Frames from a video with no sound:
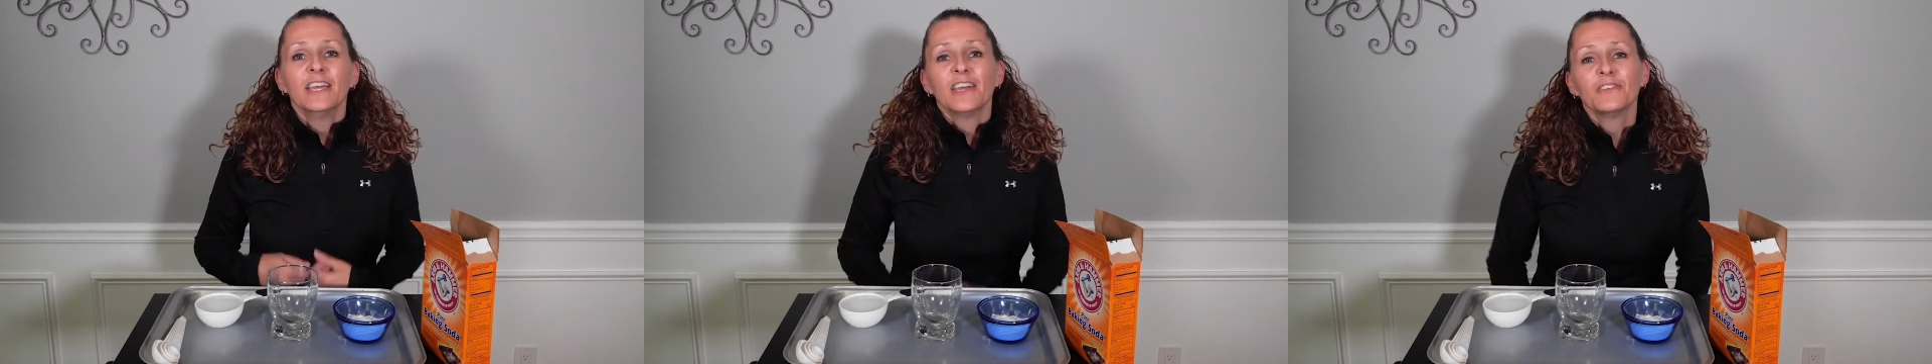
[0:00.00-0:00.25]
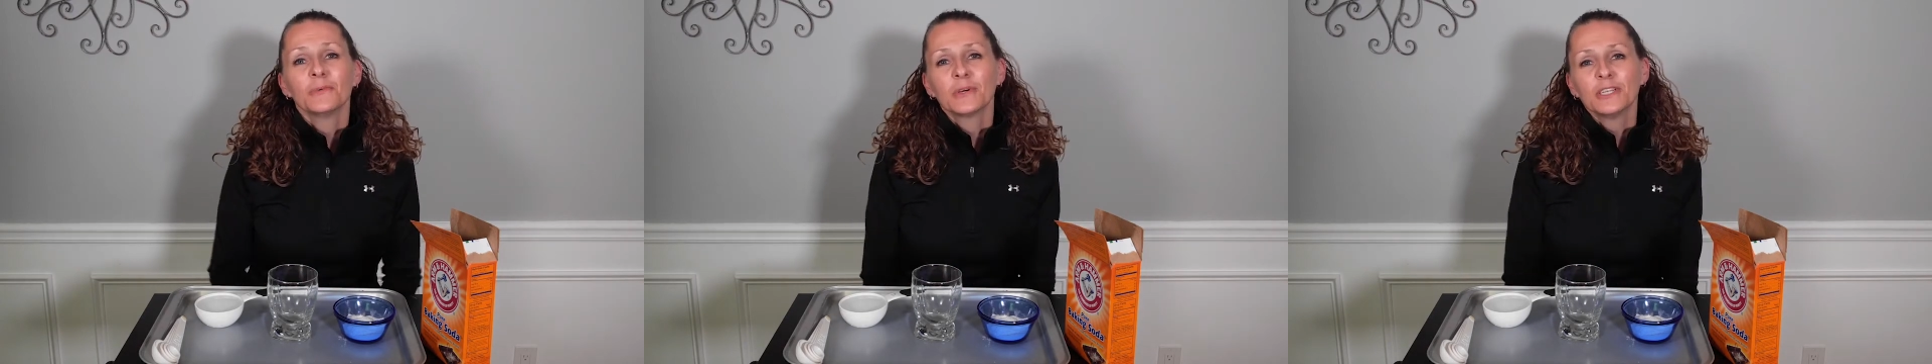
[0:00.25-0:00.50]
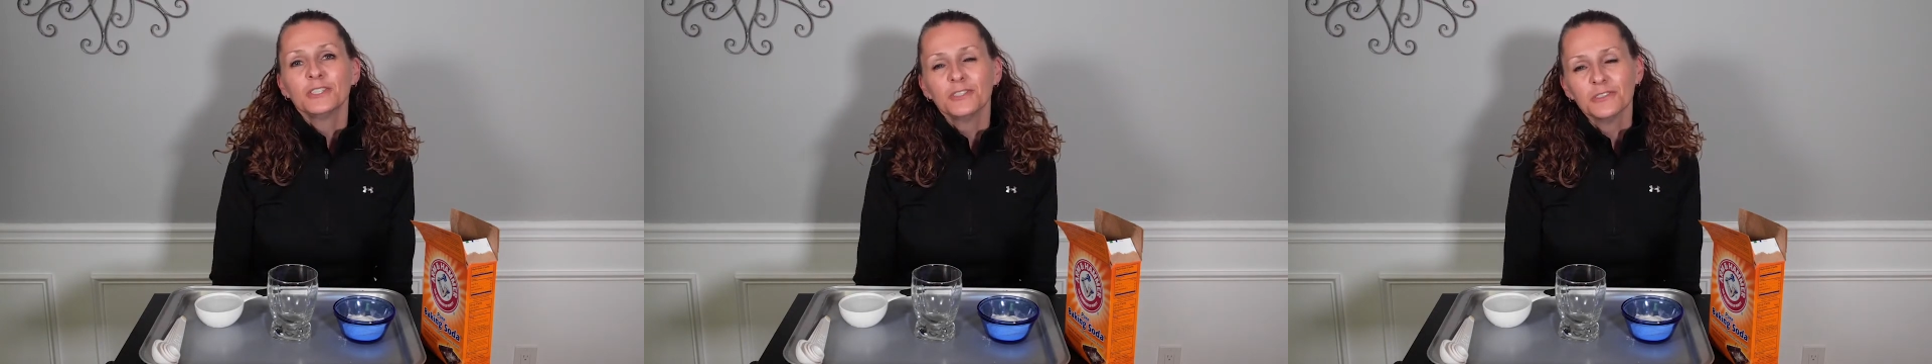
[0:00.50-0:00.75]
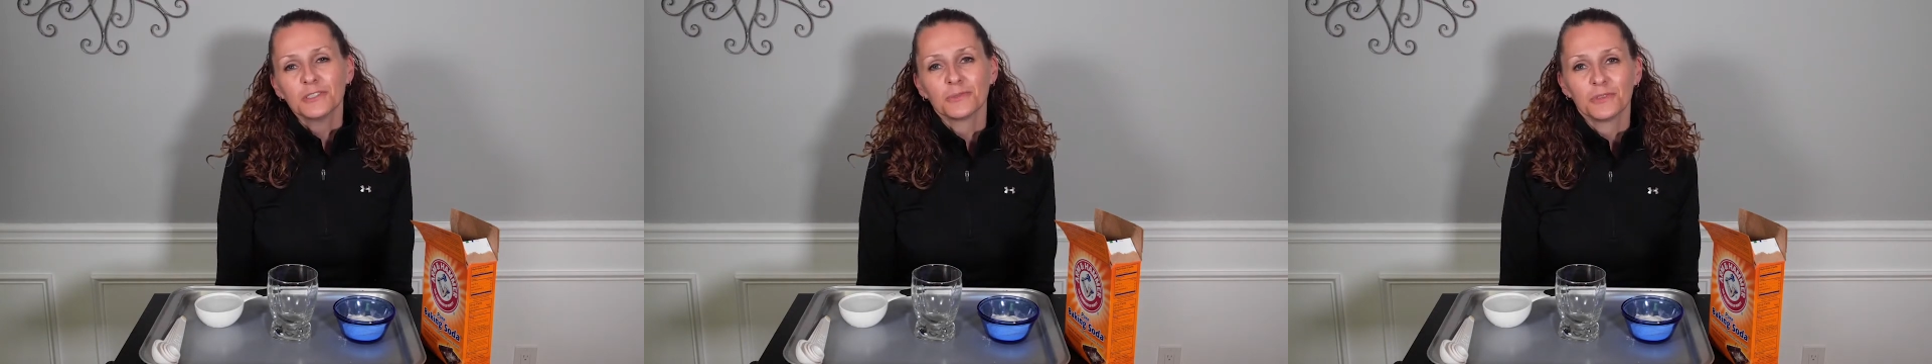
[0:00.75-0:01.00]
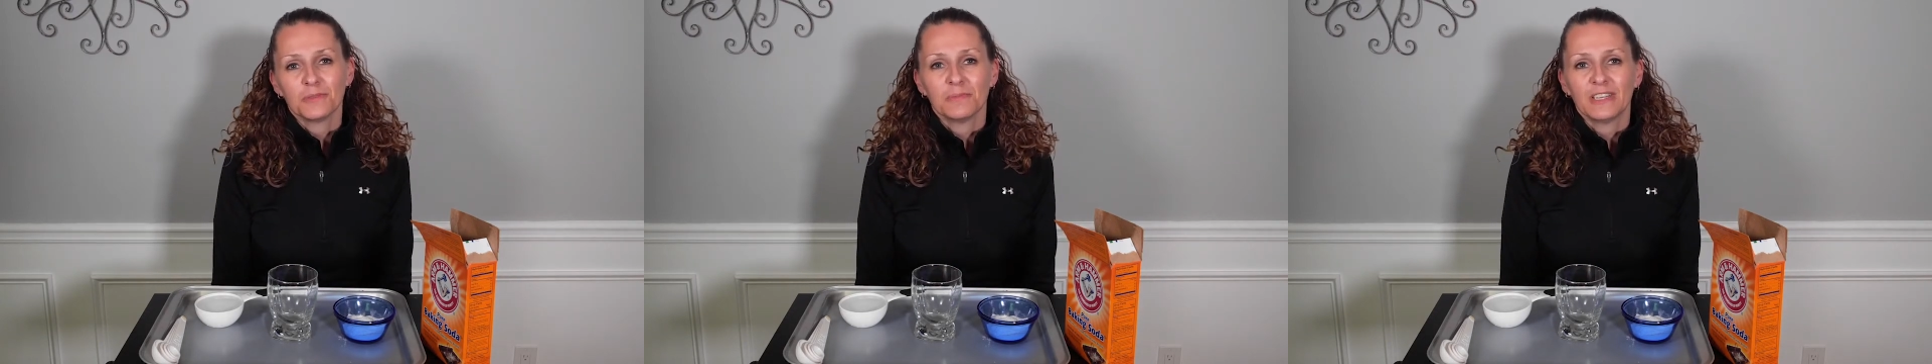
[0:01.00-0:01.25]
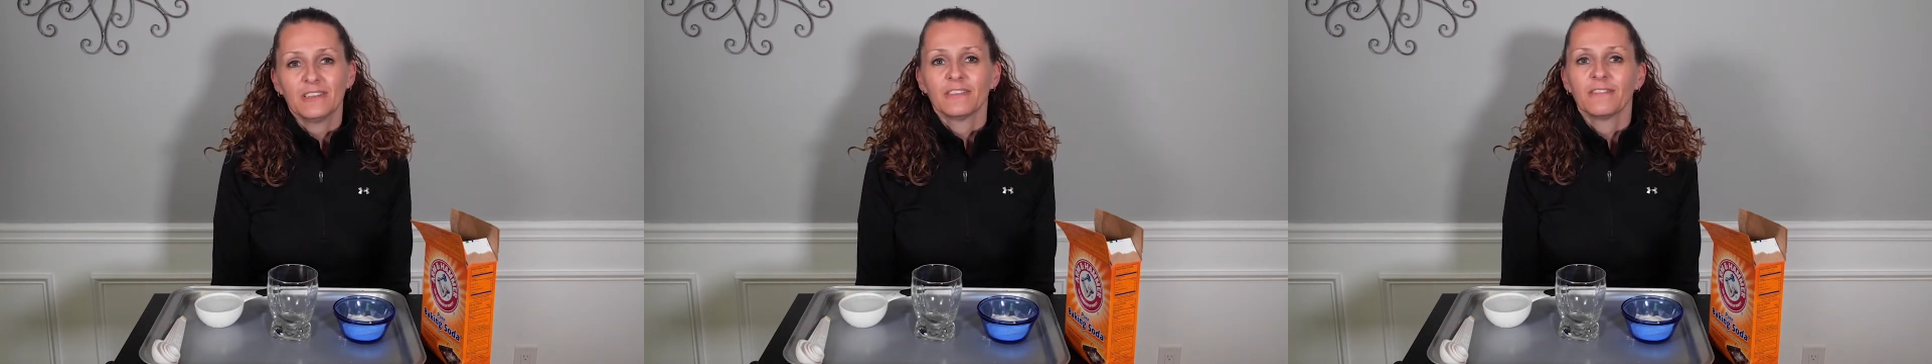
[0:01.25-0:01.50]
If you want to do this with
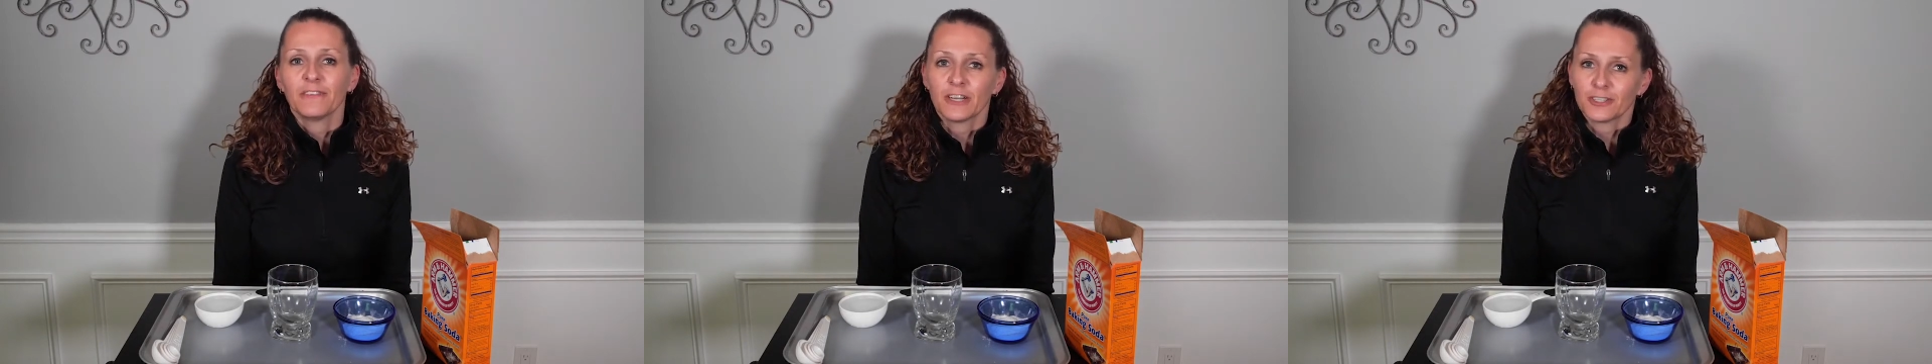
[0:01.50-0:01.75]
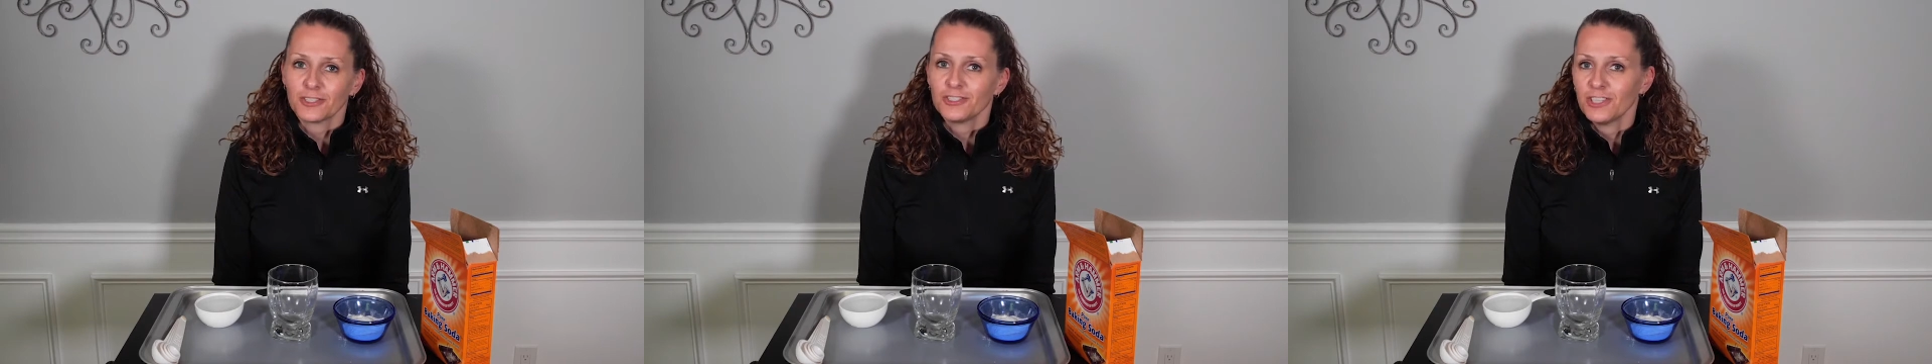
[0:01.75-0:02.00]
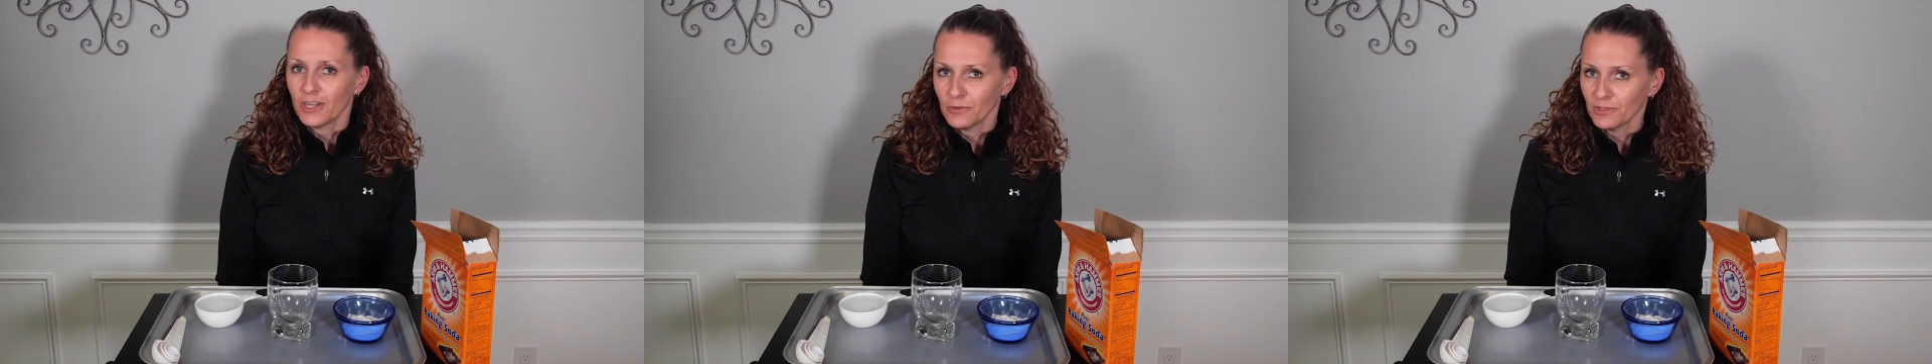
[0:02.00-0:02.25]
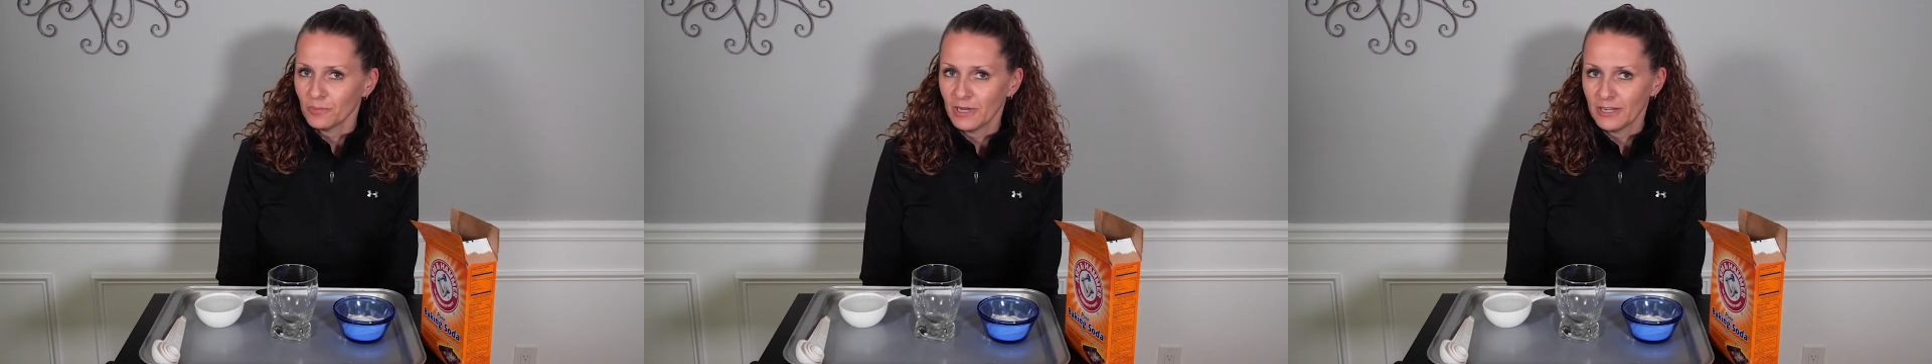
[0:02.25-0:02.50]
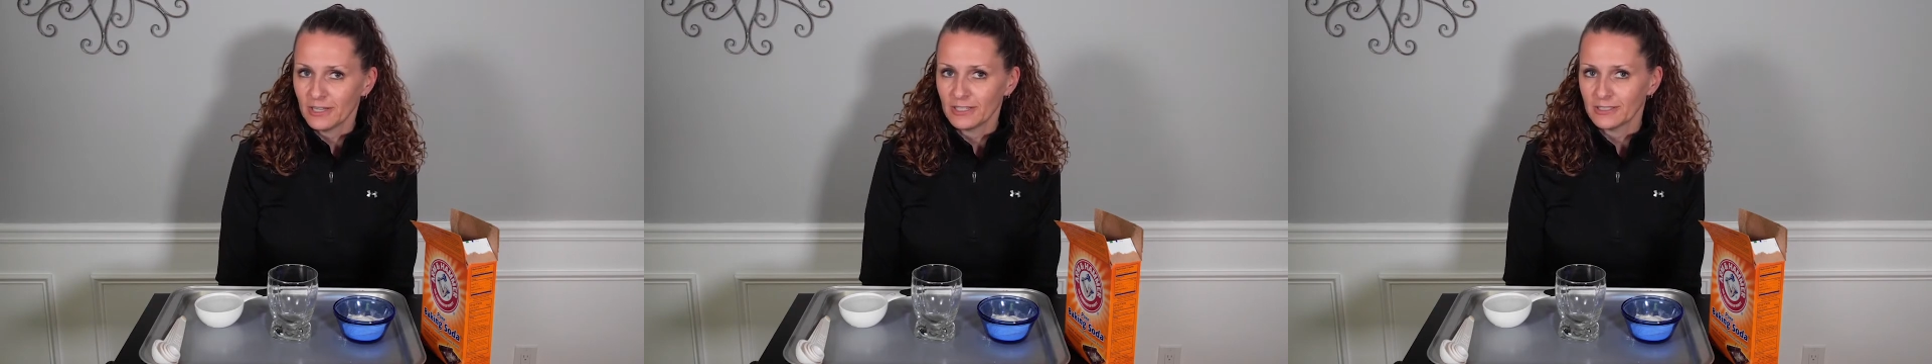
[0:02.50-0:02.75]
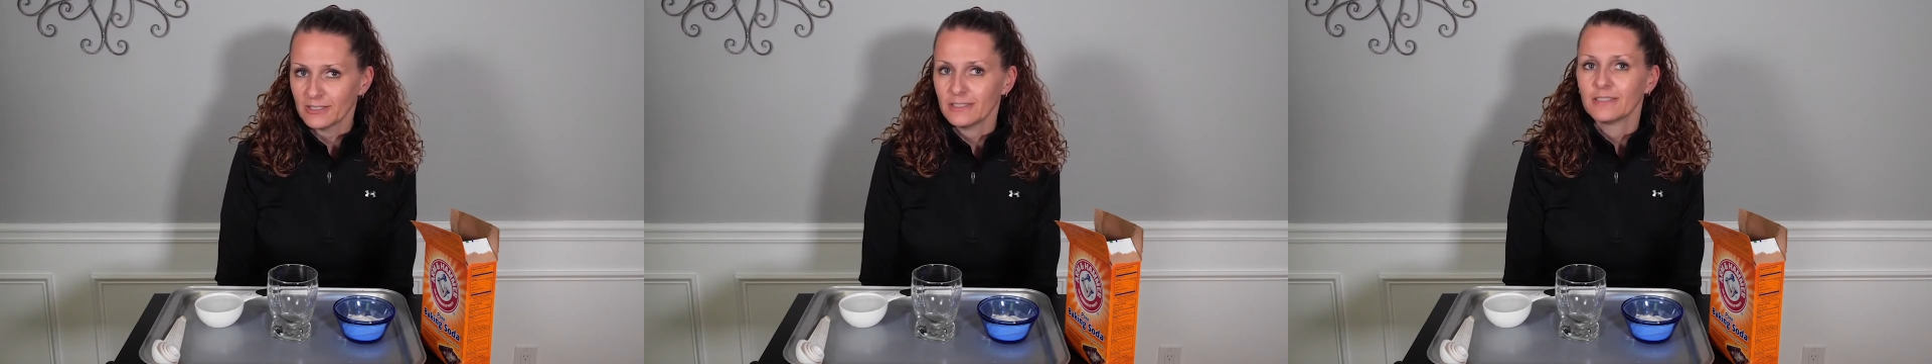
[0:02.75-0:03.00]
me, first check with your
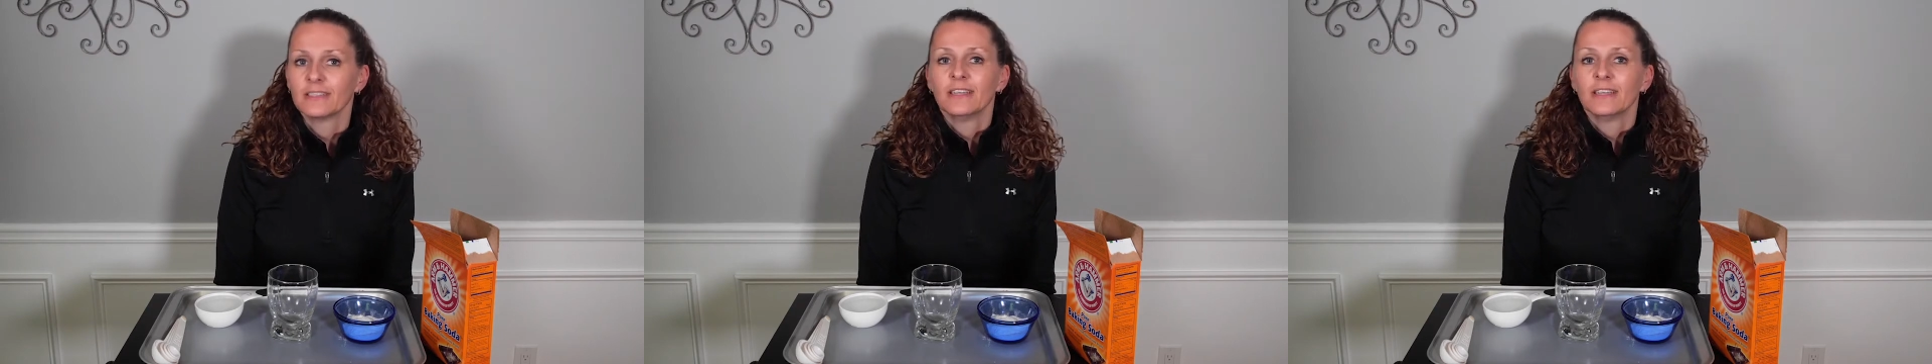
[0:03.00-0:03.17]
parents,